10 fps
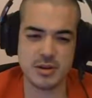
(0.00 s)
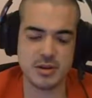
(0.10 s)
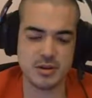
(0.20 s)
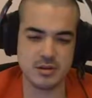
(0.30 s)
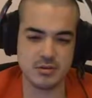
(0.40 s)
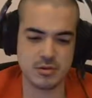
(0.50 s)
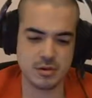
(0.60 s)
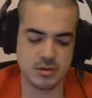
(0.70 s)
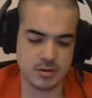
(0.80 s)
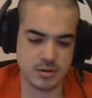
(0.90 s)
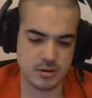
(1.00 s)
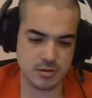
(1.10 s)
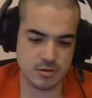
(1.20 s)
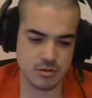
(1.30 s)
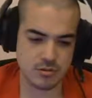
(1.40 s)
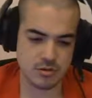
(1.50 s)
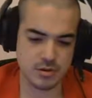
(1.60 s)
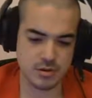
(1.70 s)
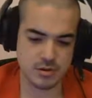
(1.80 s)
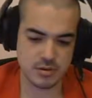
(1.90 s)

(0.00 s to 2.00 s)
any new knowledge. You were